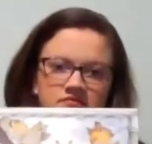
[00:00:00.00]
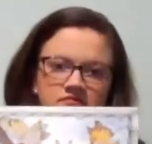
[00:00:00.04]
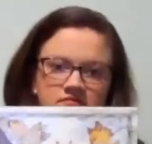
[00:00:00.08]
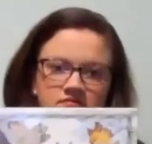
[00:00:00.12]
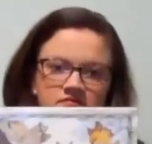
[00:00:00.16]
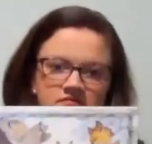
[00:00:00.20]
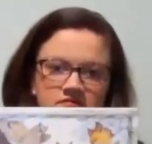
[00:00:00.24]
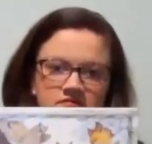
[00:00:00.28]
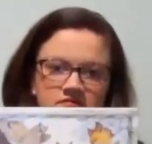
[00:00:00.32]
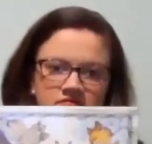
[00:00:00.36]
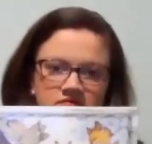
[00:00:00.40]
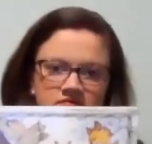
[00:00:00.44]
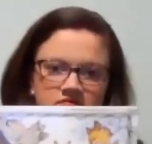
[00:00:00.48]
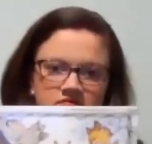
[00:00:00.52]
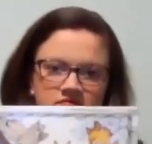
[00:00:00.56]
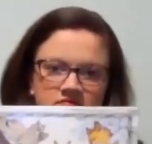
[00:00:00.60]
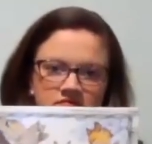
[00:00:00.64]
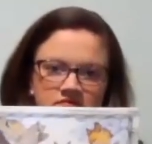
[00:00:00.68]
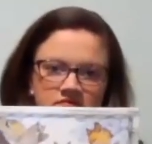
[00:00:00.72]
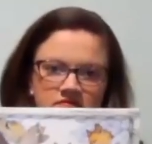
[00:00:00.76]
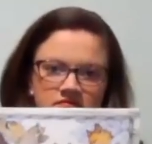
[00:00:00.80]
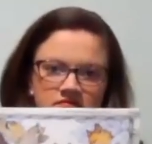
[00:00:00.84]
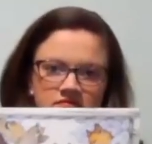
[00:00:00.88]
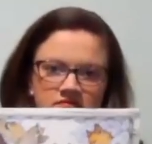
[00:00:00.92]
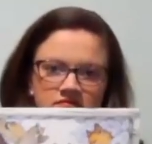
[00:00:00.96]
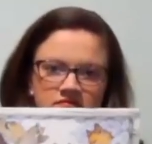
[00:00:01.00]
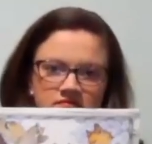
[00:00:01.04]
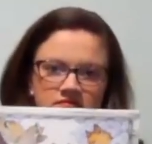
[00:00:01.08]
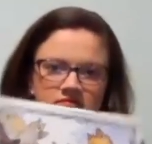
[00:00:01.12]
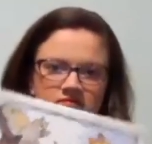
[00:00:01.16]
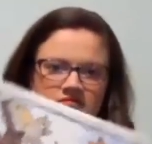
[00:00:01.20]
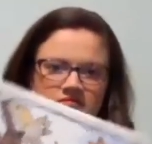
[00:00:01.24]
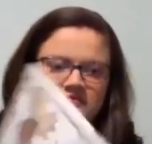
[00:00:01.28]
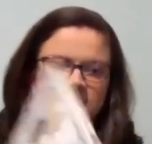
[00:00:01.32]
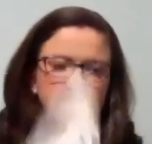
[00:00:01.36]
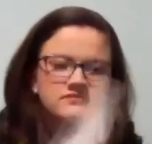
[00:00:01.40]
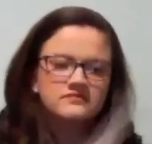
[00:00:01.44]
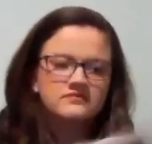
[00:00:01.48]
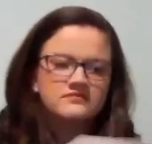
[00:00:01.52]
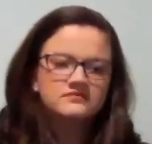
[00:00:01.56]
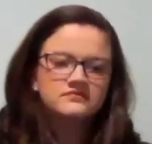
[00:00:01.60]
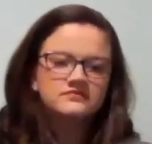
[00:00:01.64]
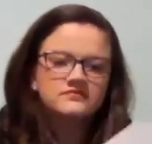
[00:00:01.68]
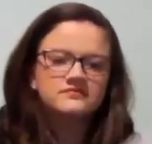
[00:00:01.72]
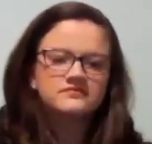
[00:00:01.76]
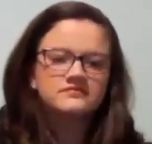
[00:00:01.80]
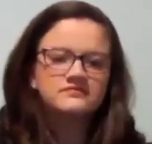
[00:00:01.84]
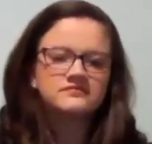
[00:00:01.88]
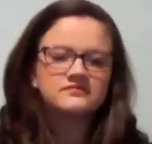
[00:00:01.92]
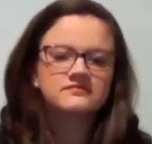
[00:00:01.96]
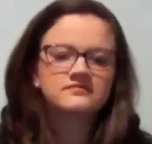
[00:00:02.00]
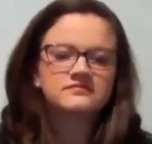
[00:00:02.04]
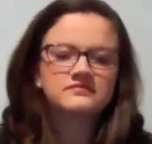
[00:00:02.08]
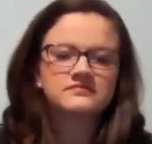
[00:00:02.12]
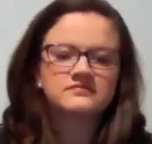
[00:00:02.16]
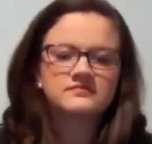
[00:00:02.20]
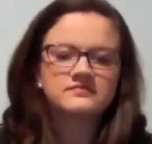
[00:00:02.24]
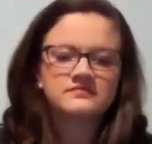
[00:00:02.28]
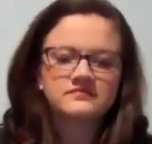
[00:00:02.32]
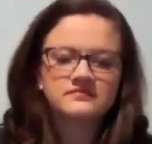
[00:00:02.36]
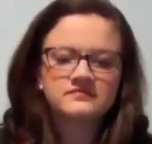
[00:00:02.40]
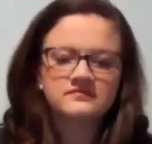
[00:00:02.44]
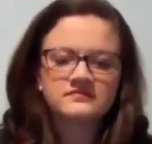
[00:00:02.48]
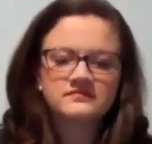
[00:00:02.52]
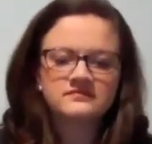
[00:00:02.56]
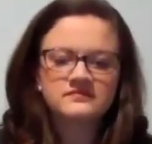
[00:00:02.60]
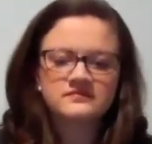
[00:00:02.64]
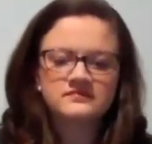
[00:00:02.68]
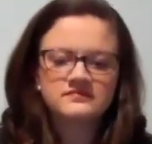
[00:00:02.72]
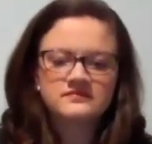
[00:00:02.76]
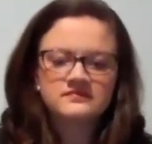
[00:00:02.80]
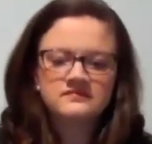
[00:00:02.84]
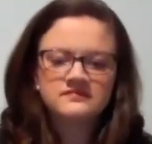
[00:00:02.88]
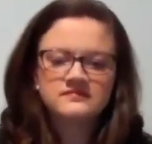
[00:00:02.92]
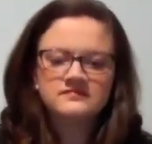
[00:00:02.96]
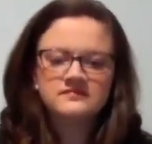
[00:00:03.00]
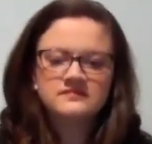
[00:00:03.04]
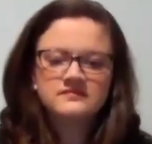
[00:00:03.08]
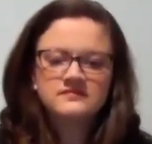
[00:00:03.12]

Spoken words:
(no one is talking)